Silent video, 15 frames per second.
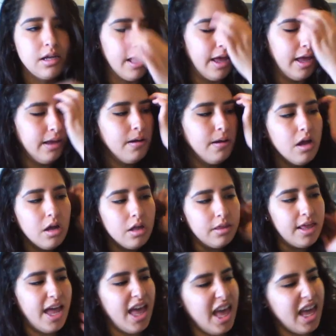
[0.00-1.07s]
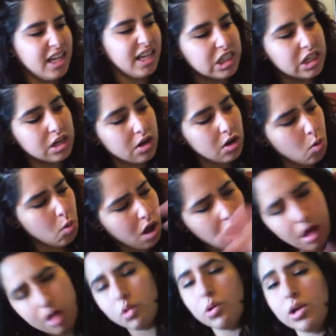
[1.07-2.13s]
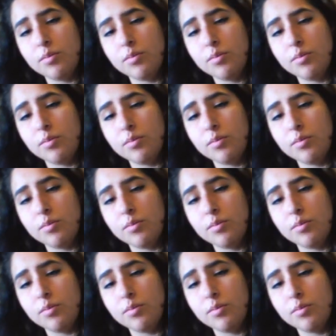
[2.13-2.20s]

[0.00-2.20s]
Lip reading: Okay, the S is going to go all the